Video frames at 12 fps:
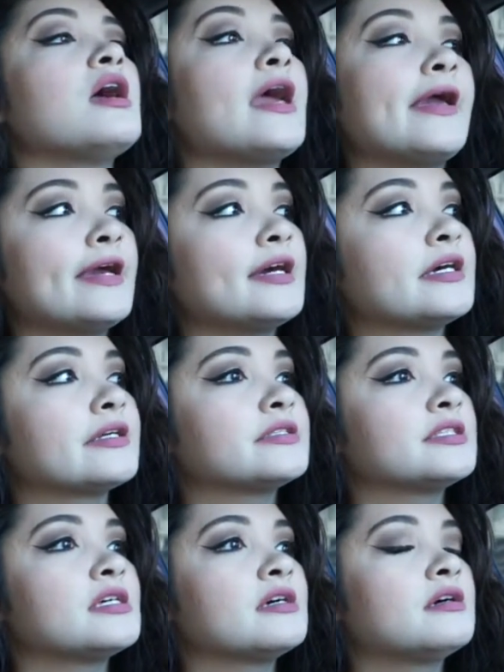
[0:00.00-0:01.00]

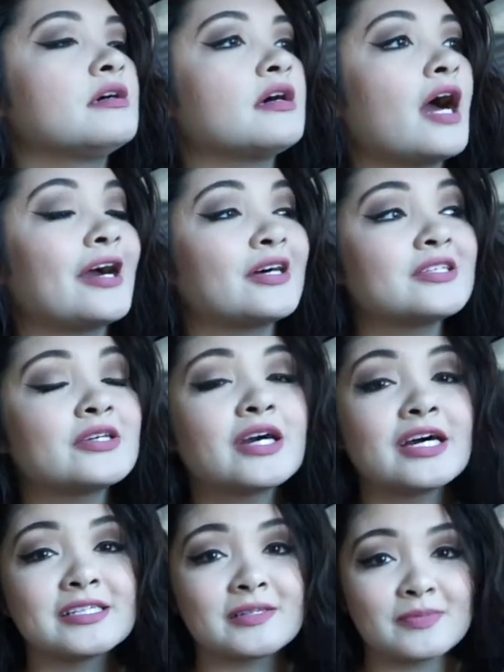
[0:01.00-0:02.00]
And I also
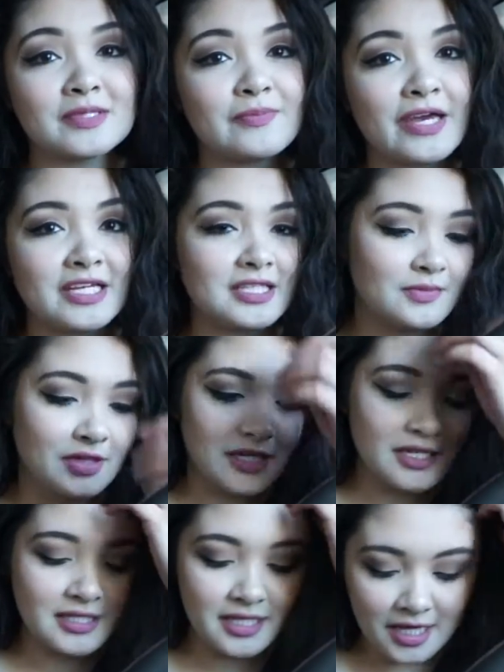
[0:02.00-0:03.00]
got some Spanx
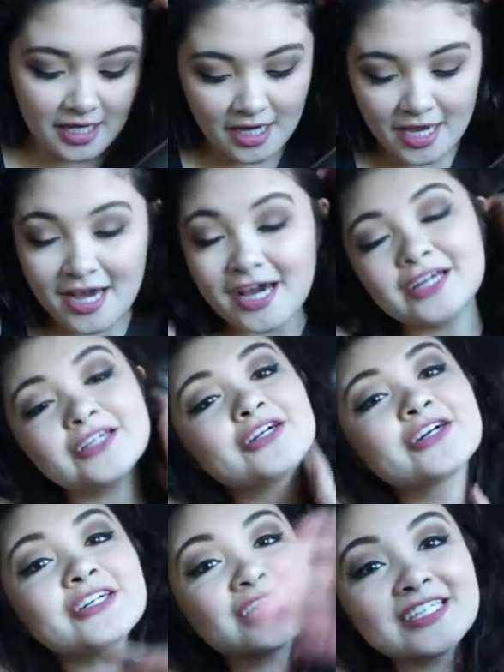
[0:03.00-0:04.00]
because your
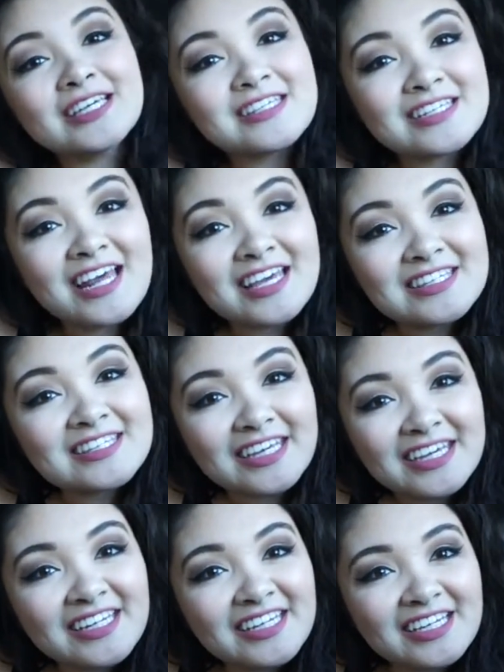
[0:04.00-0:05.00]
girl isn't as
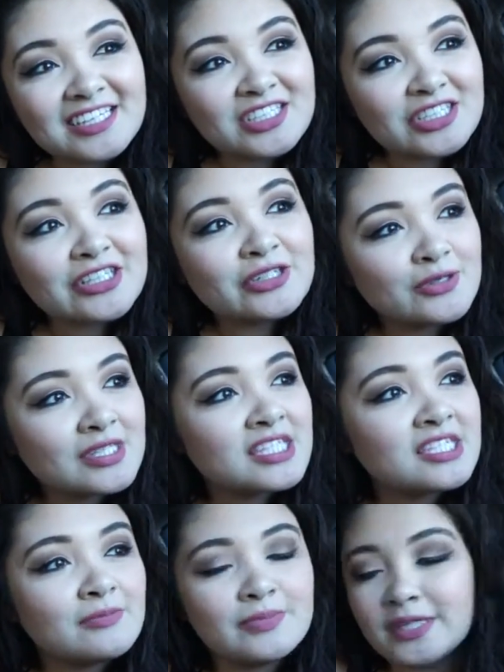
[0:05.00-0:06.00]
skinny as she
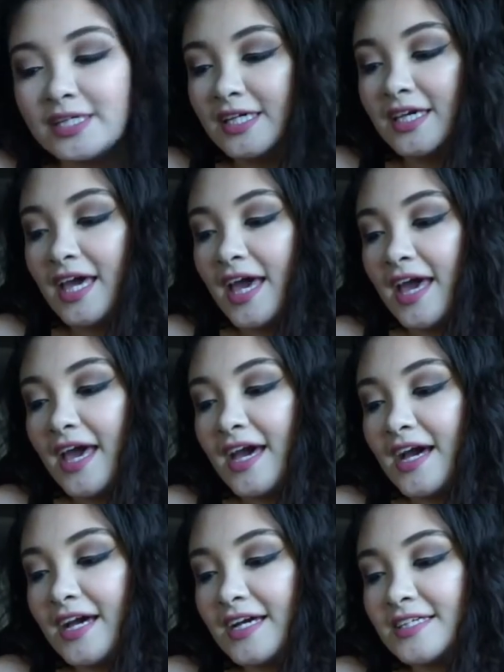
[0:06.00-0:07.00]
used to be.
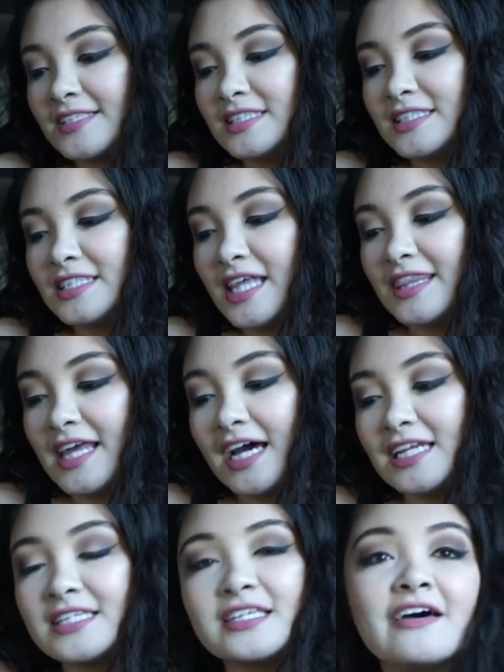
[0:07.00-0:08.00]
And
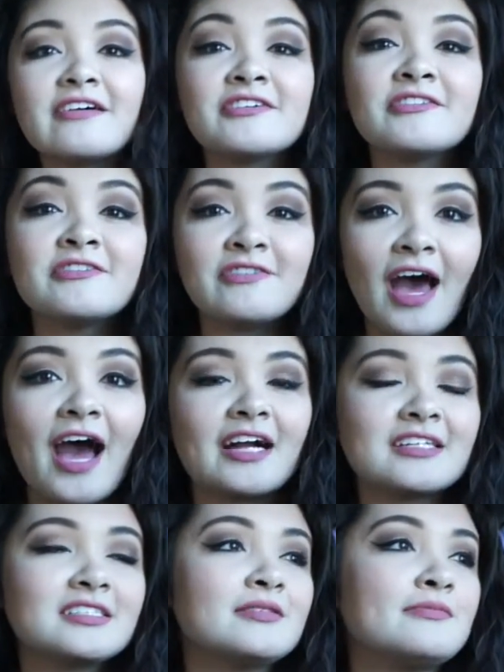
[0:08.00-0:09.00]
that is a
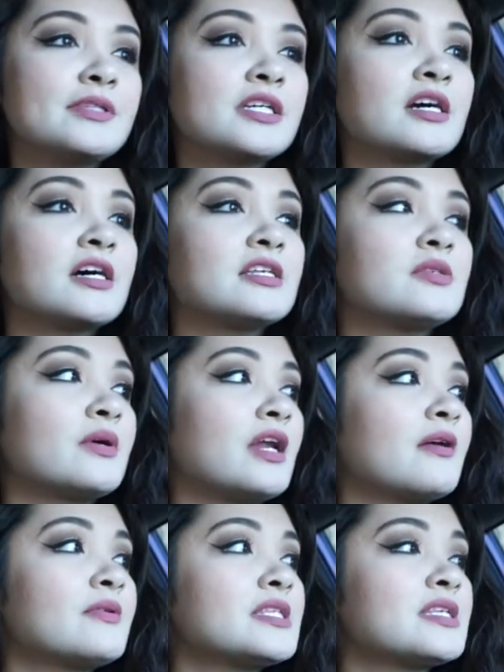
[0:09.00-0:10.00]
fact, because when
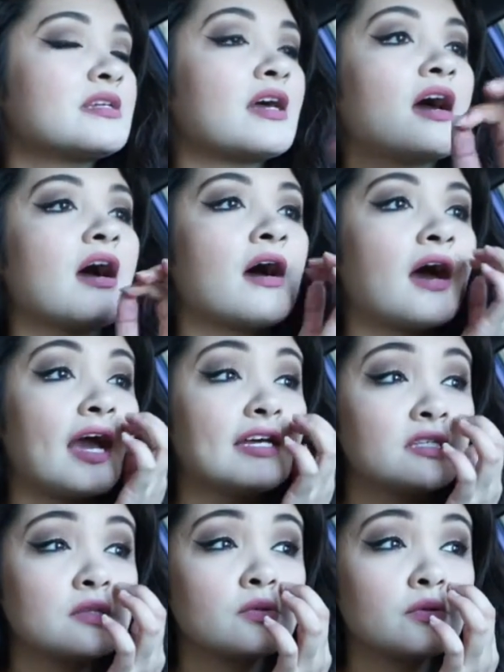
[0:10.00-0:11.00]
I was in high
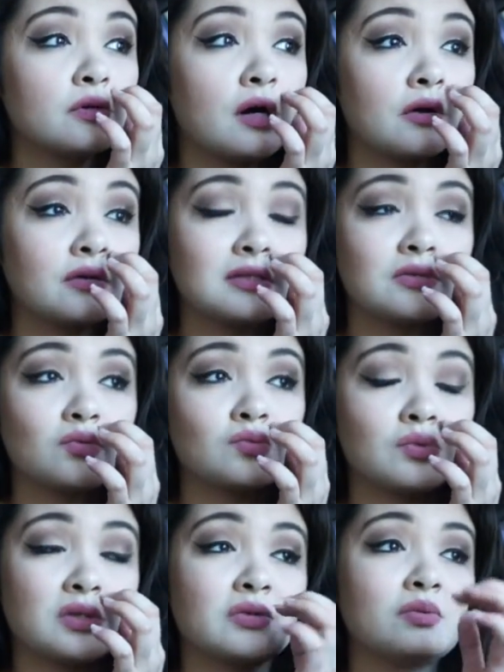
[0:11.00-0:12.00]
school, I was
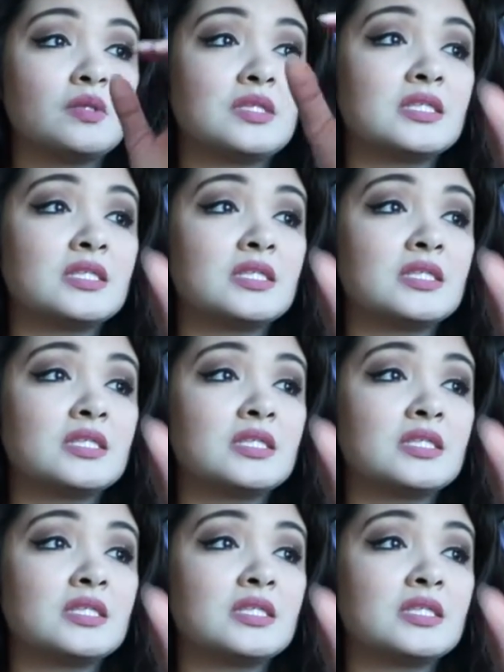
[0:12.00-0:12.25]
really, really